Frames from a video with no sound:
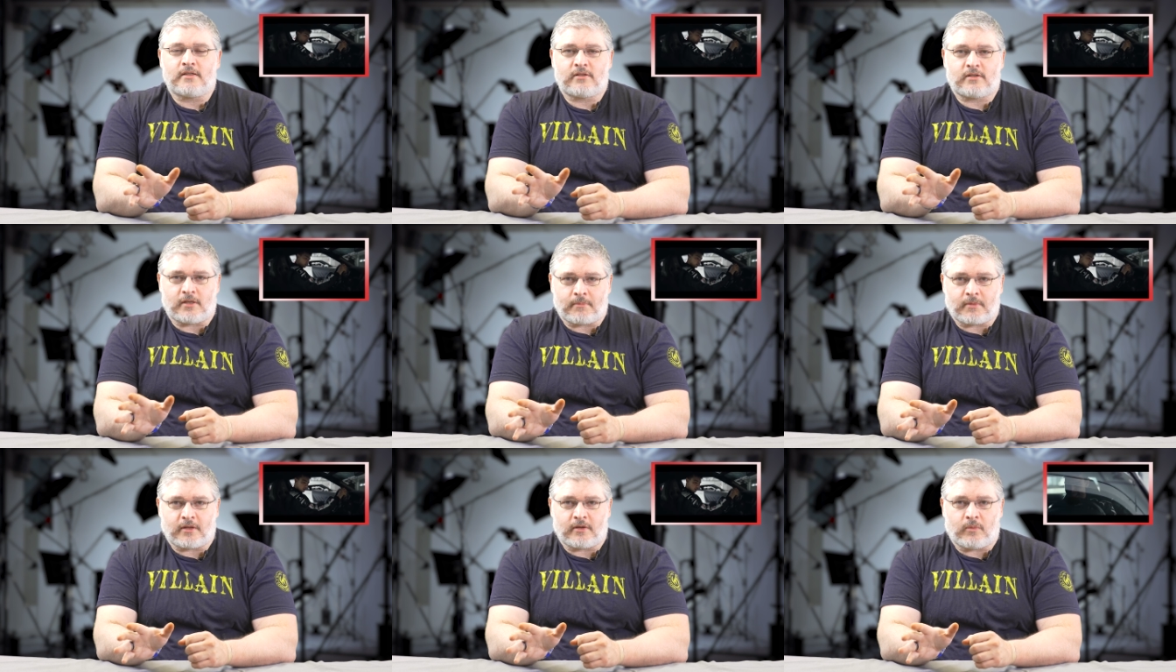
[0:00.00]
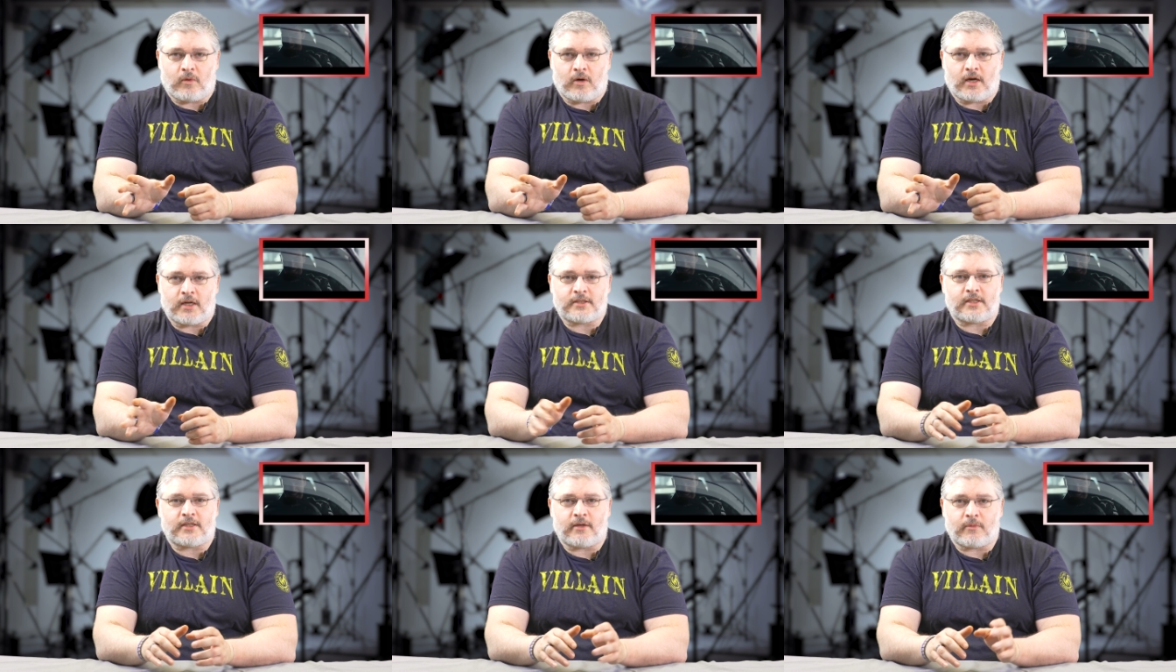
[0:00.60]
something to
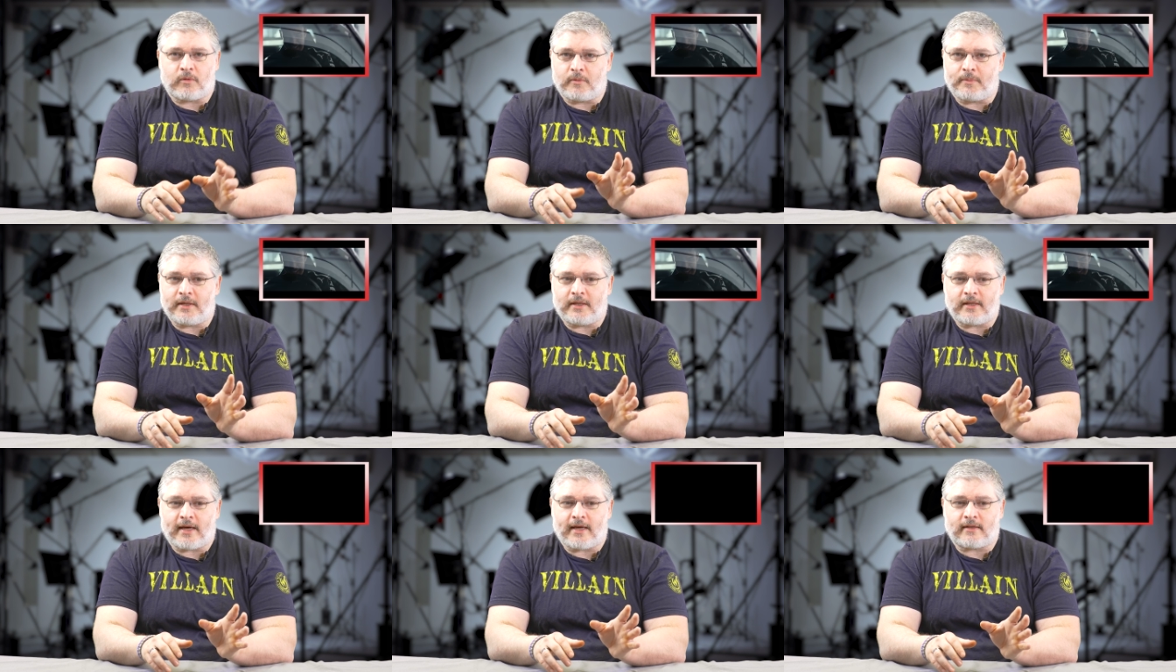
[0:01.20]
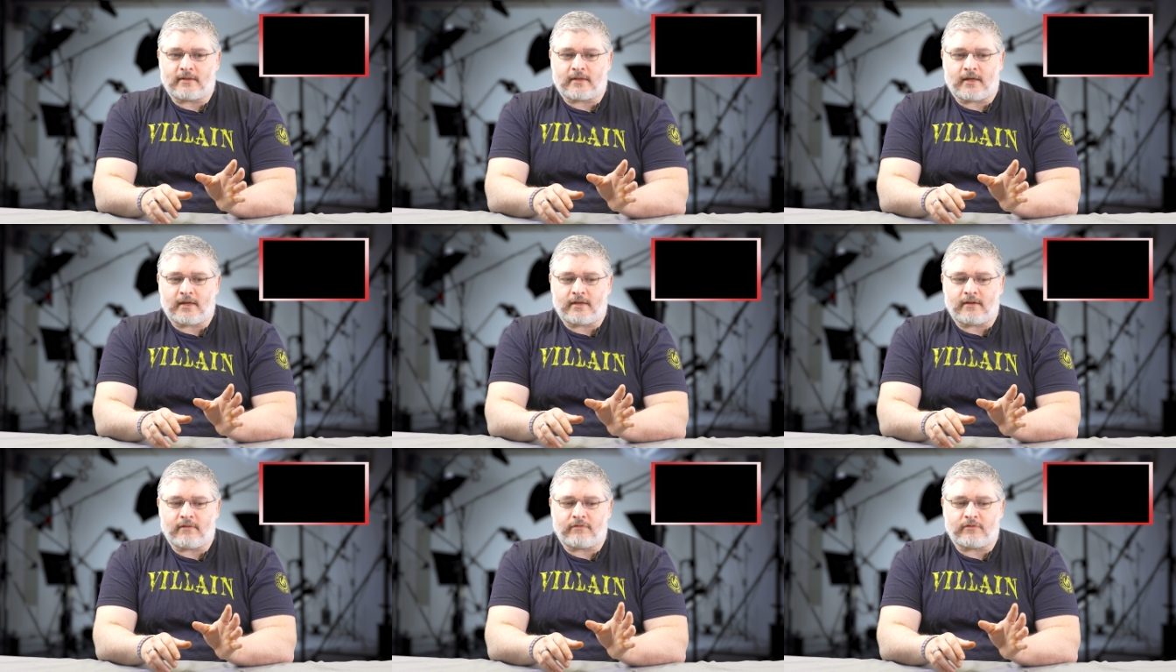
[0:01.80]
watch, and there will be that
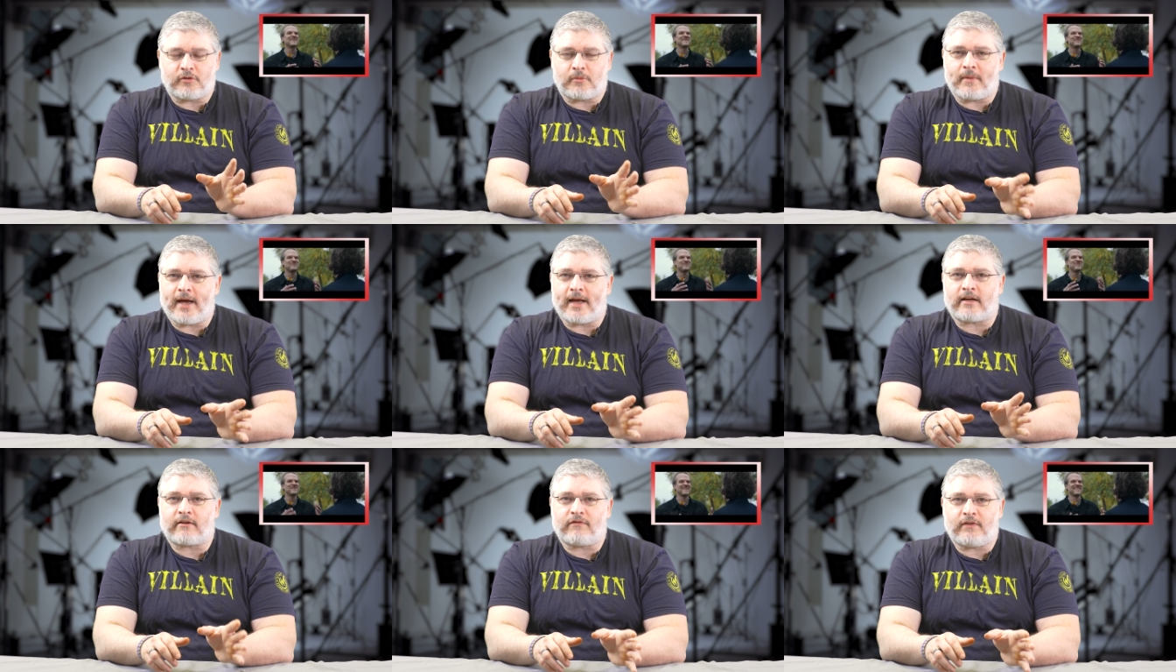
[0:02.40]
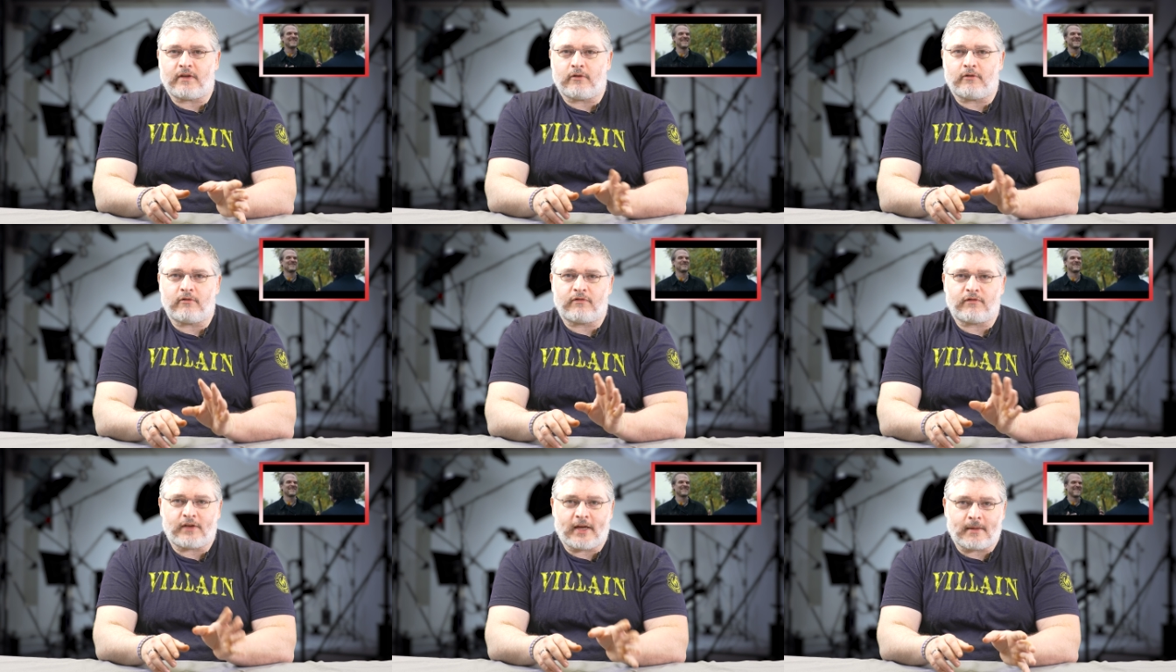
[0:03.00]
kind of dramatic
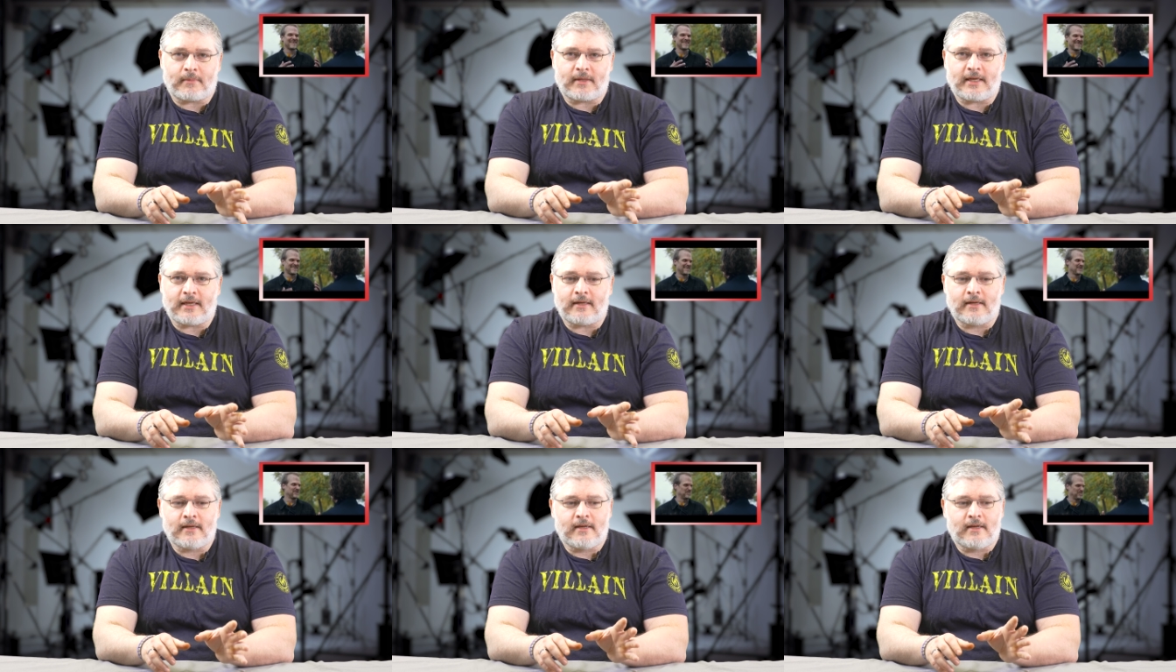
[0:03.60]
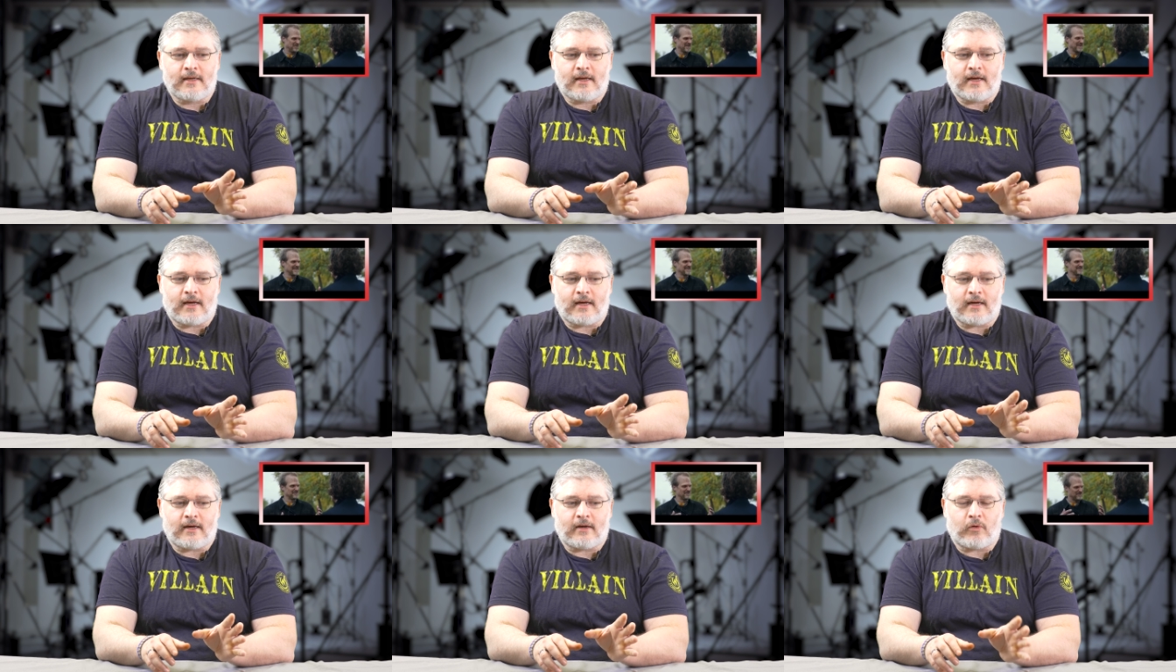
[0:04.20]
feel, family
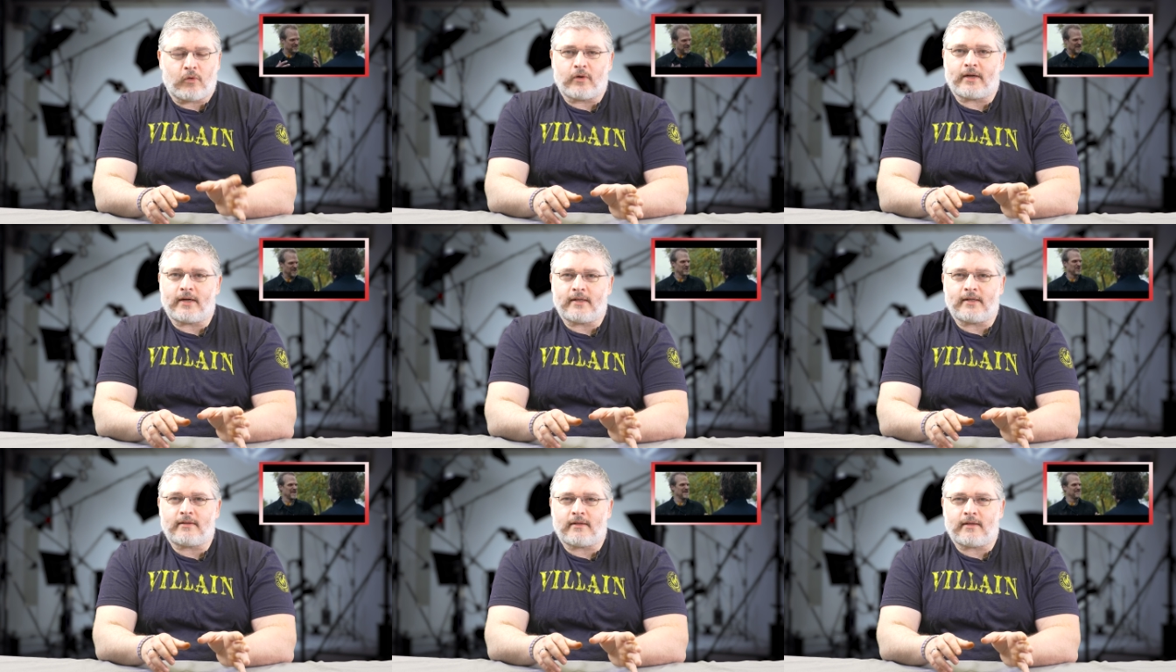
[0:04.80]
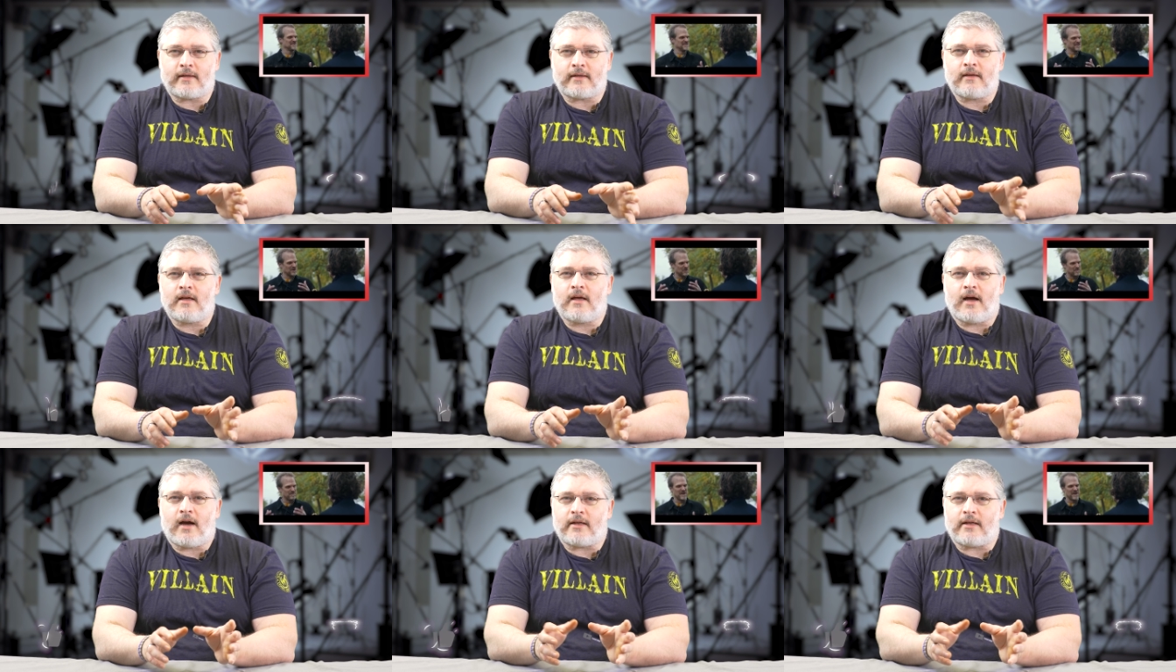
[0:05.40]
uh, oriented thing.